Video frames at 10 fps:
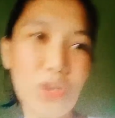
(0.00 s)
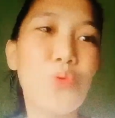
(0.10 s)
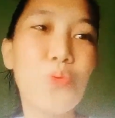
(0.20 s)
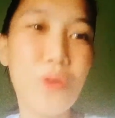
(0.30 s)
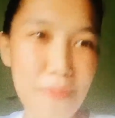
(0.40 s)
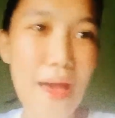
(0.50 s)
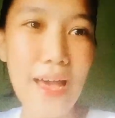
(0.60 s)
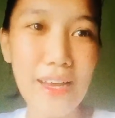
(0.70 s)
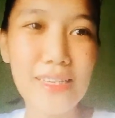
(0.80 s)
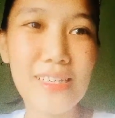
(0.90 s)
We're
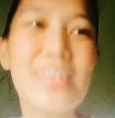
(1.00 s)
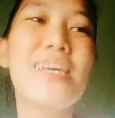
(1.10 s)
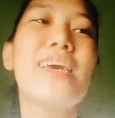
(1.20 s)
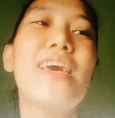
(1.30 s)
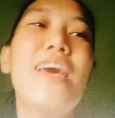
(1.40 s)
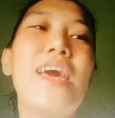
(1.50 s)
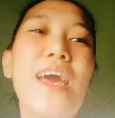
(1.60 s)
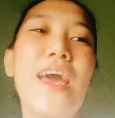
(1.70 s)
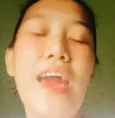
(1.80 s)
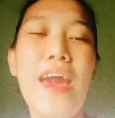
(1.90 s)
back.
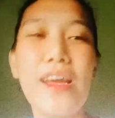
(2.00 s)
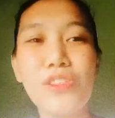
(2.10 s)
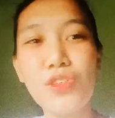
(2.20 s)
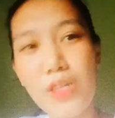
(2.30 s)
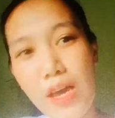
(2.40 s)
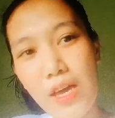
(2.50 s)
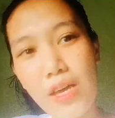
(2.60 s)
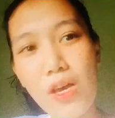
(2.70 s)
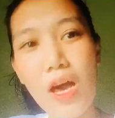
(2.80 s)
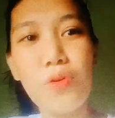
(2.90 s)
And
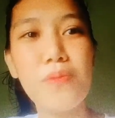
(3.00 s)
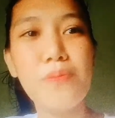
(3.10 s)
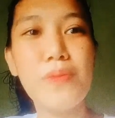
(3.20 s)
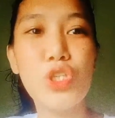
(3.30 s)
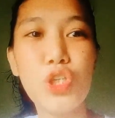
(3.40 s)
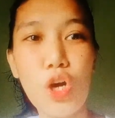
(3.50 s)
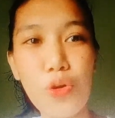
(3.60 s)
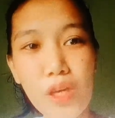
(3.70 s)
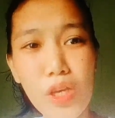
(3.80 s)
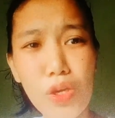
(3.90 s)
today I will be
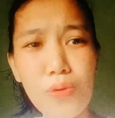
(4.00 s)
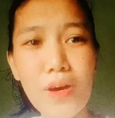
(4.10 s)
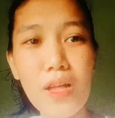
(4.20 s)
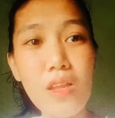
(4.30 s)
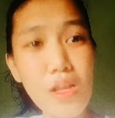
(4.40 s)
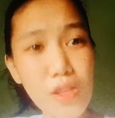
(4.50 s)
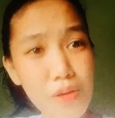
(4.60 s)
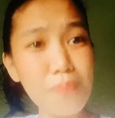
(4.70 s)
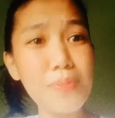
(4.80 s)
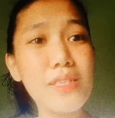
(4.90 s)
showing you
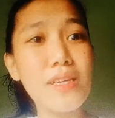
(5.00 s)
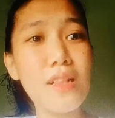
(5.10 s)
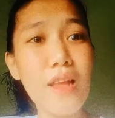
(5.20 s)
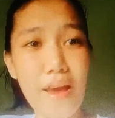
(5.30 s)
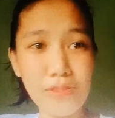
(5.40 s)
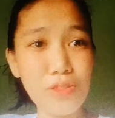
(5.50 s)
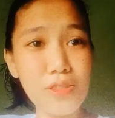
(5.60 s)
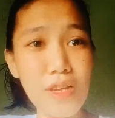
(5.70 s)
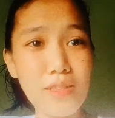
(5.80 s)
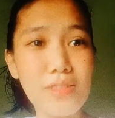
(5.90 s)
another physical
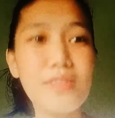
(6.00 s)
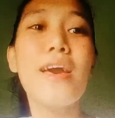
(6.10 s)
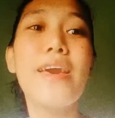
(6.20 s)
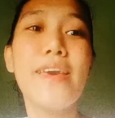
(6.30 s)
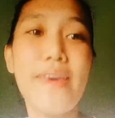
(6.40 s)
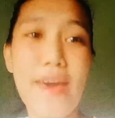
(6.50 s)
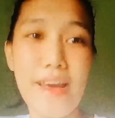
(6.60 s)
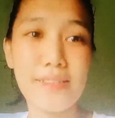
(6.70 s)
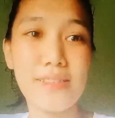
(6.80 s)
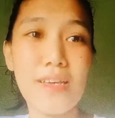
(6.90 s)
exercise.
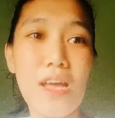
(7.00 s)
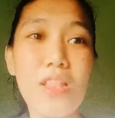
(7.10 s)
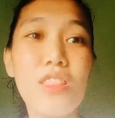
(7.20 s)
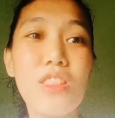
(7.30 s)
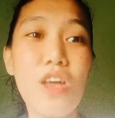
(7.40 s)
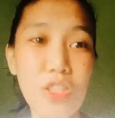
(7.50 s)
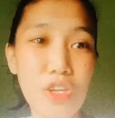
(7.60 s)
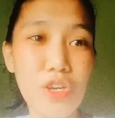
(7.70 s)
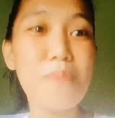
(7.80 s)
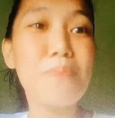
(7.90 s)
Yes,
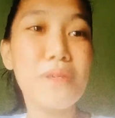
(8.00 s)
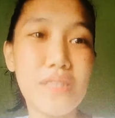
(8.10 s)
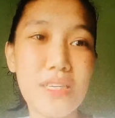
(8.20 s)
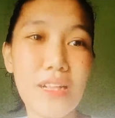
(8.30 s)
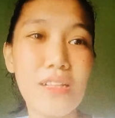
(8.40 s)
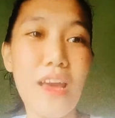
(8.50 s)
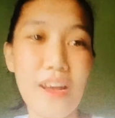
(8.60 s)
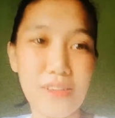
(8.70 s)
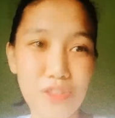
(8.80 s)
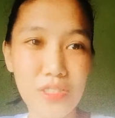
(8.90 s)
another physical
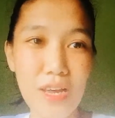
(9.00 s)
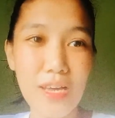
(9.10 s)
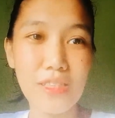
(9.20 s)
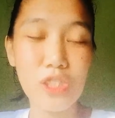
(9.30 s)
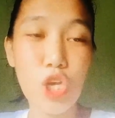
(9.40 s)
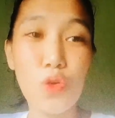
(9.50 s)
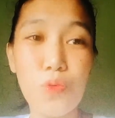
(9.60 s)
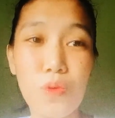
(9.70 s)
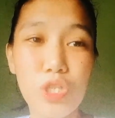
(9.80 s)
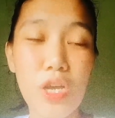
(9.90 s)
exercise
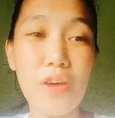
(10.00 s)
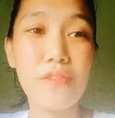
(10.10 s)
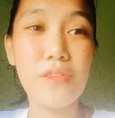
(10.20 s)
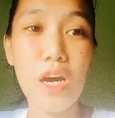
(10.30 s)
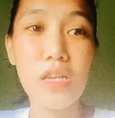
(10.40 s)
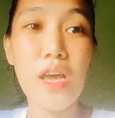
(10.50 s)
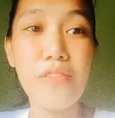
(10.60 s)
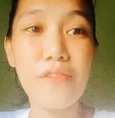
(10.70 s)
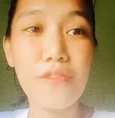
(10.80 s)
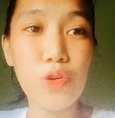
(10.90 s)
which I've done
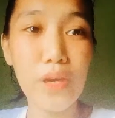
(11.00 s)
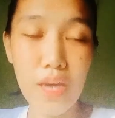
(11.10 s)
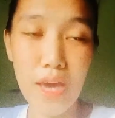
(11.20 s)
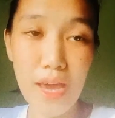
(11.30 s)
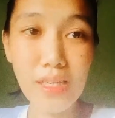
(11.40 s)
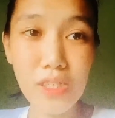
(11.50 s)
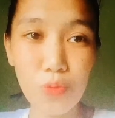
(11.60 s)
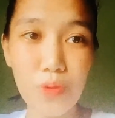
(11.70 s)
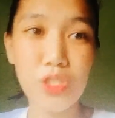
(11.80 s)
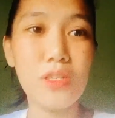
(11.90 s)
every weekend,
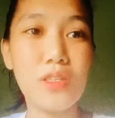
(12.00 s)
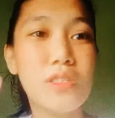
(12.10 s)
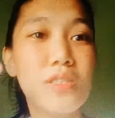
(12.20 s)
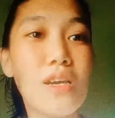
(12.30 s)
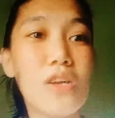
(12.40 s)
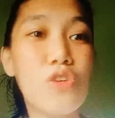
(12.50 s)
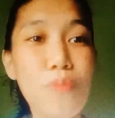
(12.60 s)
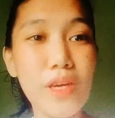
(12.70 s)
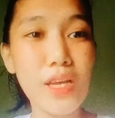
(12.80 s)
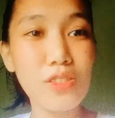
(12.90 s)
which is
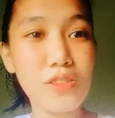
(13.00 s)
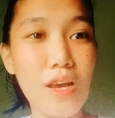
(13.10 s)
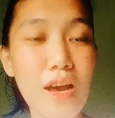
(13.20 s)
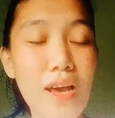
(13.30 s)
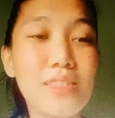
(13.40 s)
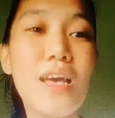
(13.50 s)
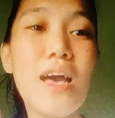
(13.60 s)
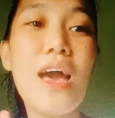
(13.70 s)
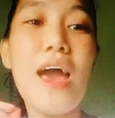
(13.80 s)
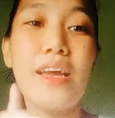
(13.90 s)
aerobic exercise
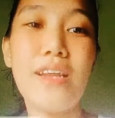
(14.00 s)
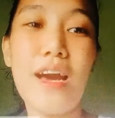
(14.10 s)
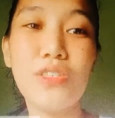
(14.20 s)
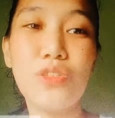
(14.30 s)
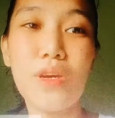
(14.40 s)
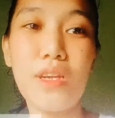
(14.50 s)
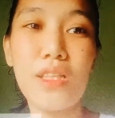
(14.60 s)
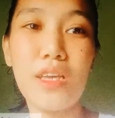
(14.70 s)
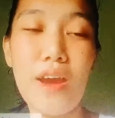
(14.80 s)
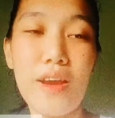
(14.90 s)
and
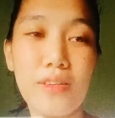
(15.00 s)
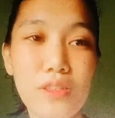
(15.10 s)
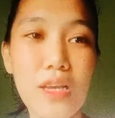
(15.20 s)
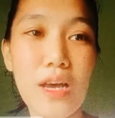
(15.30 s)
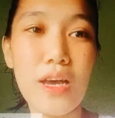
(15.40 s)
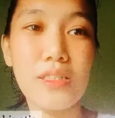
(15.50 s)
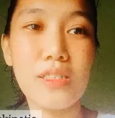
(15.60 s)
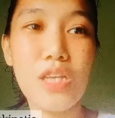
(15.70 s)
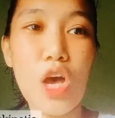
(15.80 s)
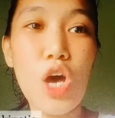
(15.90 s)
isokinetic exercise.